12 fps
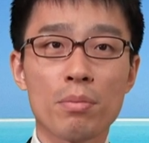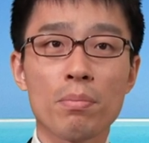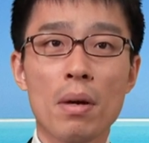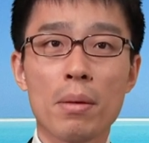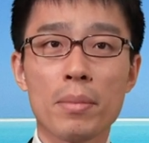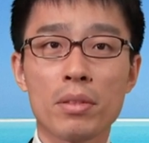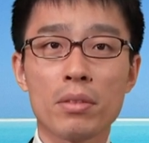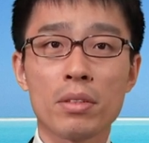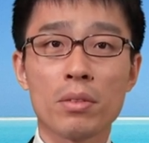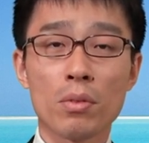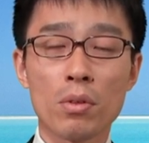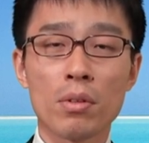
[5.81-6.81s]
of parametric
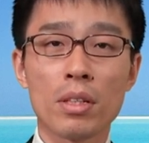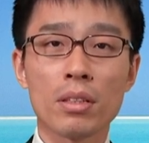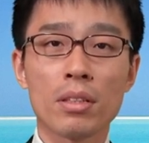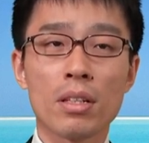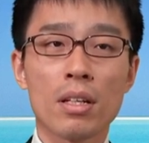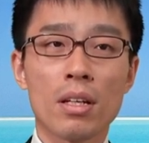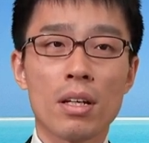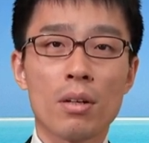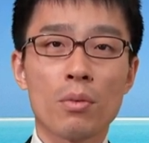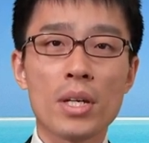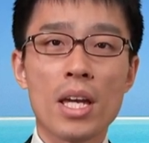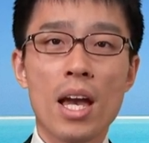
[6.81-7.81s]
rolling,
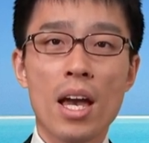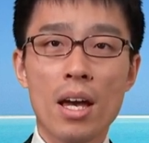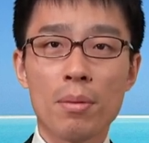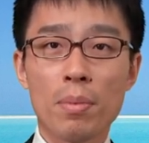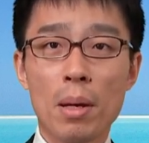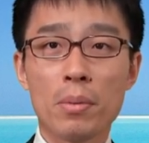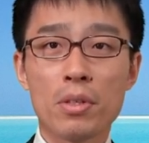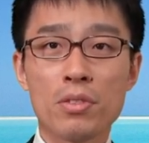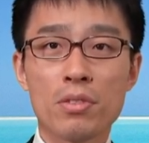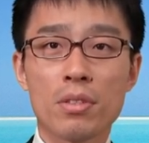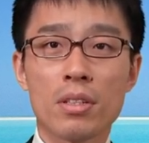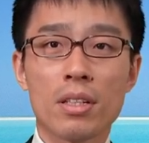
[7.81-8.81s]
we have
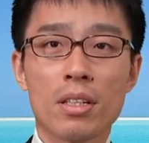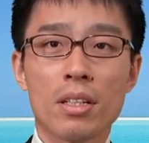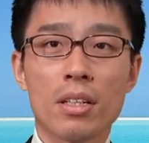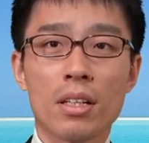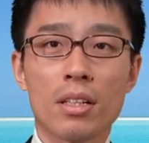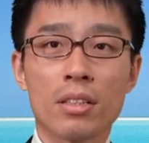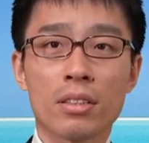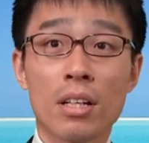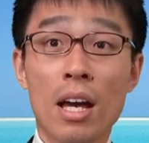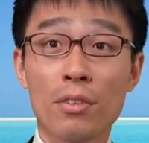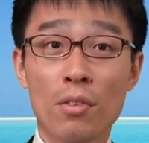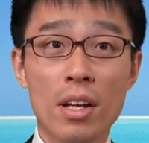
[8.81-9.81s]
published uh,
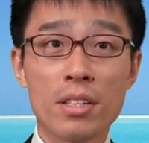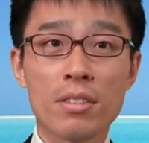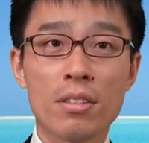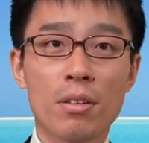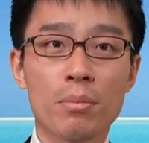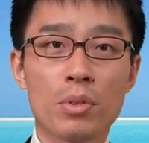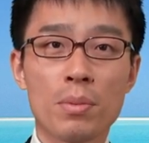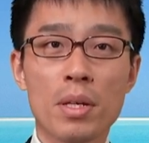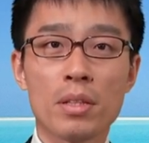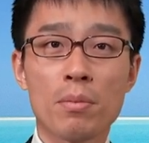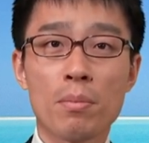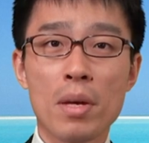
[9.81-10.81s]
guidelines on
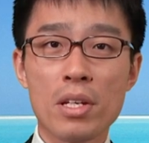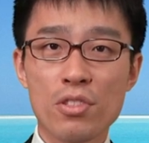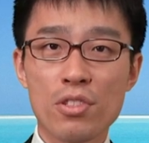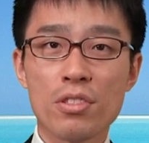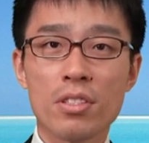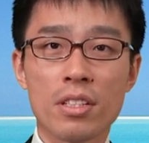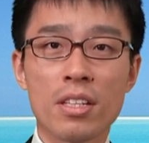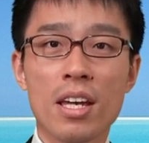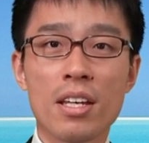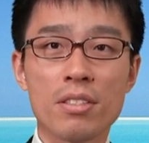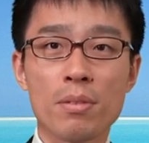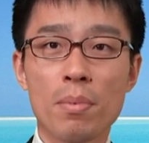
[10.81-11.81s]
preventive measures
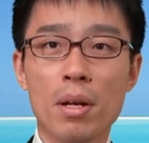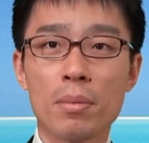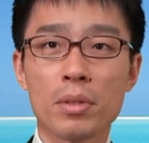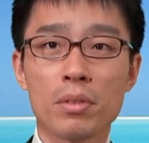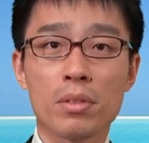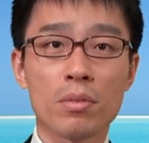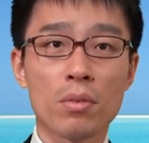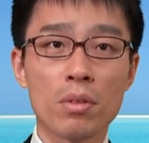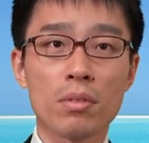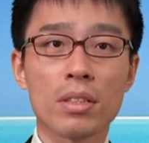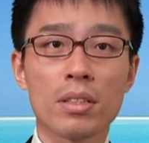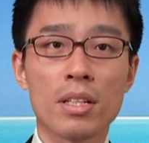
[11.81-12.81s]
against parametric
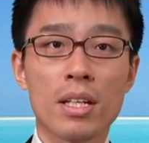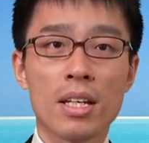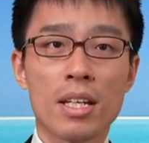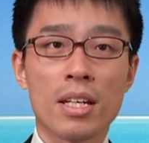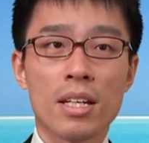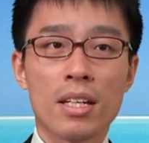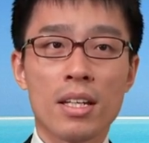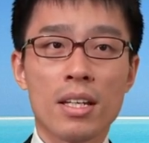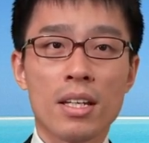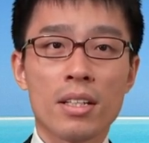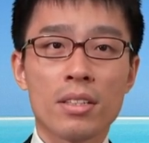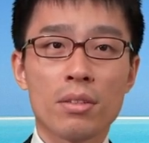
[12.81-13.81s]
rolling.
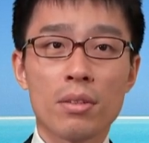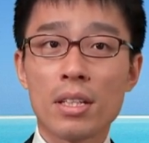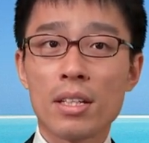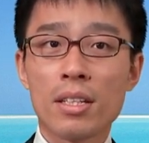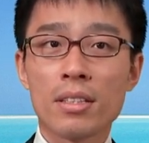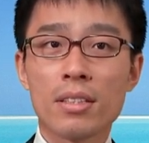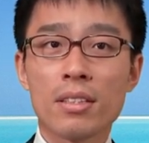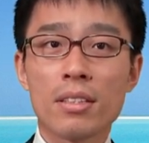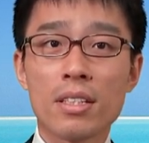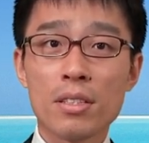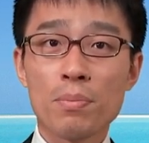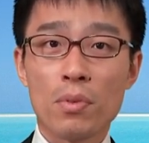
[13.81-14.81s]
So in
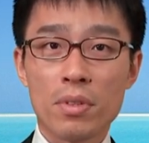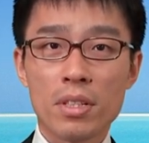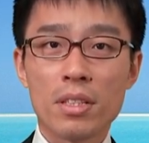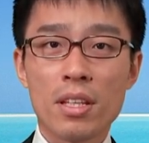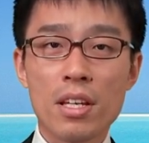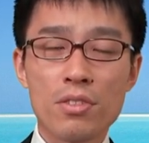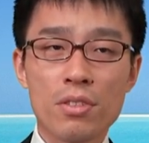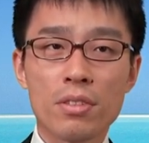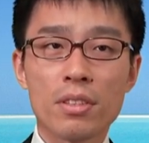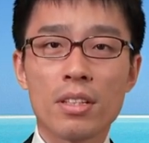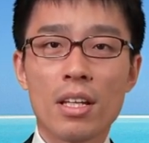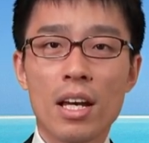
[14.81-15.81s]
this
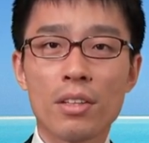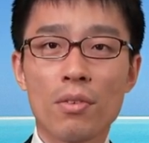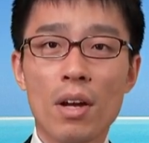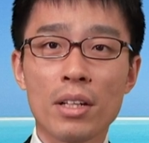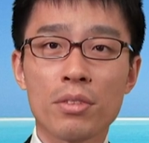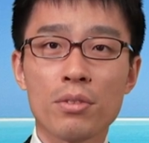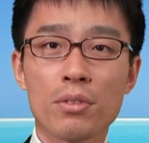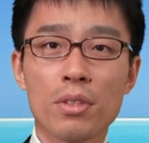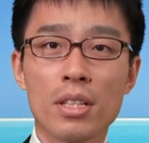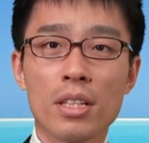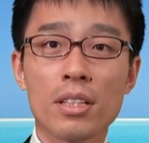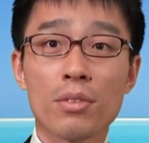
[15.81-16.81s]
presentation, I'd like
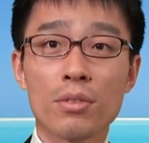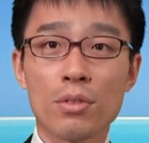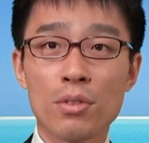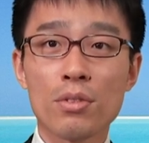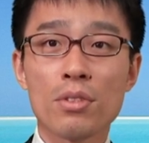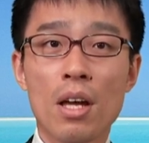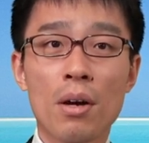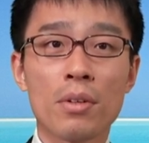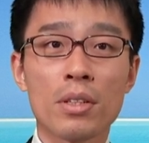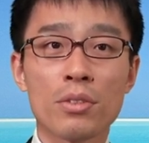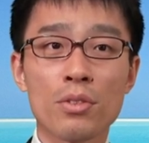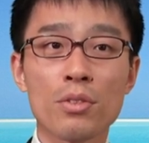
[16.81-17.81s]
to introduce
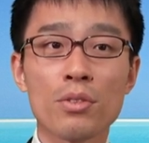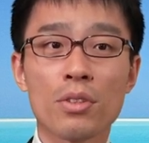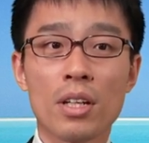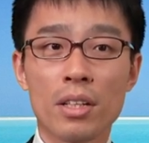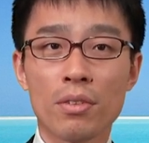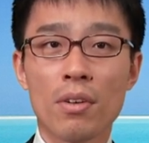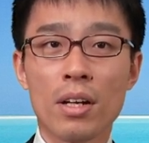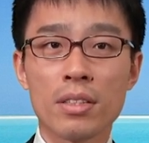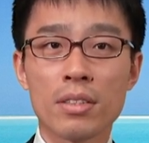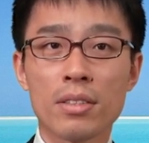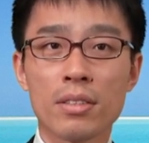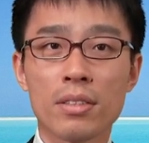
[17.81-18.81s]
our new
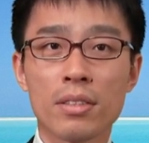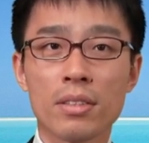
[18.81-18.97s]
guidelines.